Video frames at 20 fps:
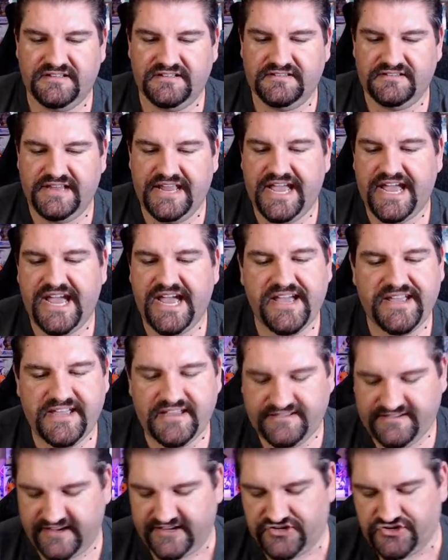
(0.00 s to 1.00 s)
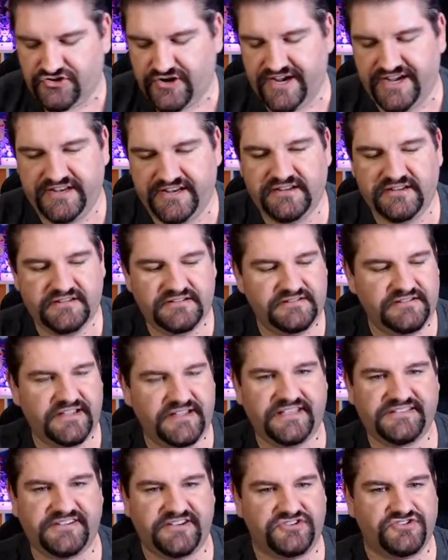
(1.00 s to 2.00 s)
Yeah, I guess I could trade. I
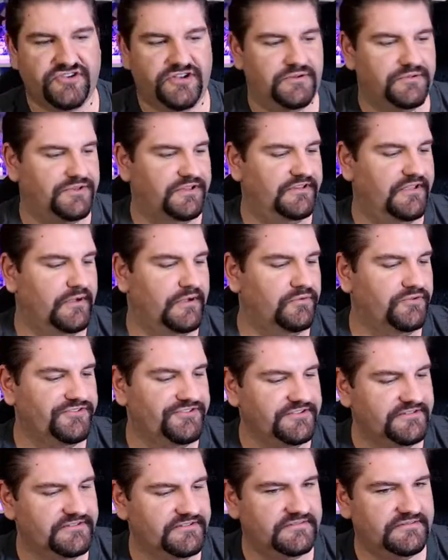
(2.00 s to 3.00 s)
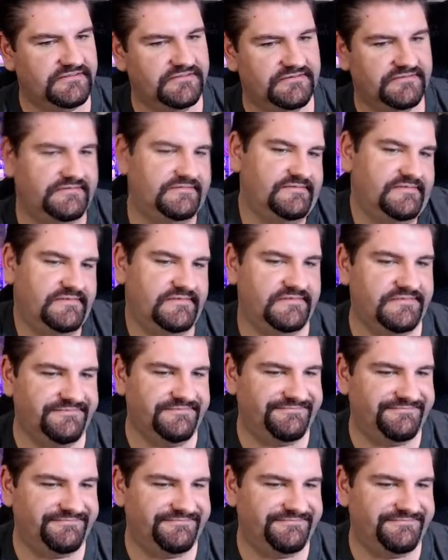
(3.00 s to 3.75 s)
guess I could trade with the doubles. Hmm.